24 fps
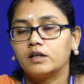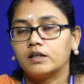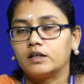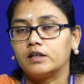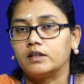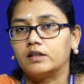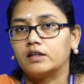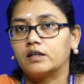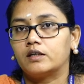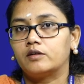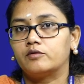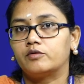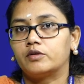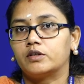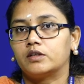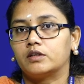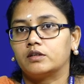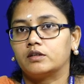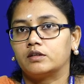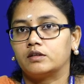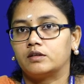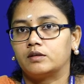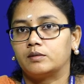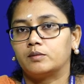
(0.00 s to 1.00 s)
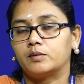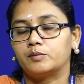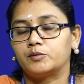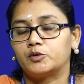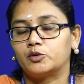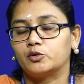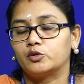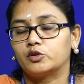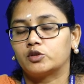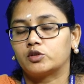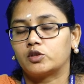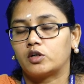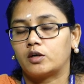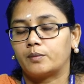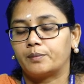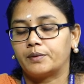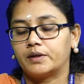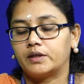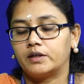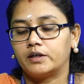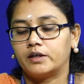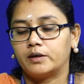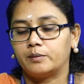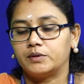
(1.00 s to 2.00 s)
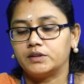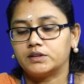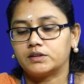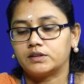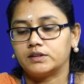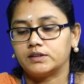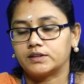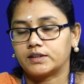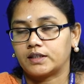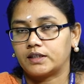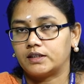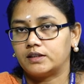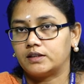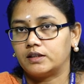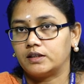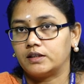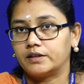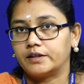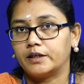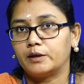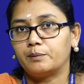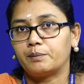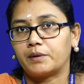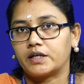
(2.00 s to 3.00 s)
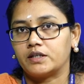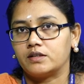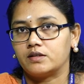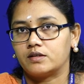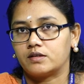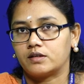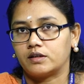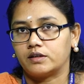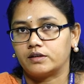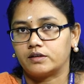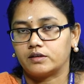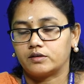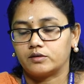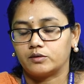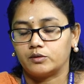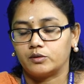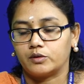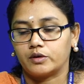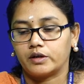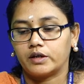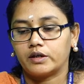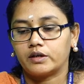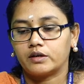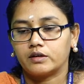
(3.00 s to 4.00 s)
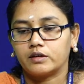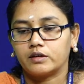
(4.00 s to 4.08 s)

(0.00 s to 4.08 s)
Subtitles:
In that I'm choose topic name is Design Thinking Mindset. Okay.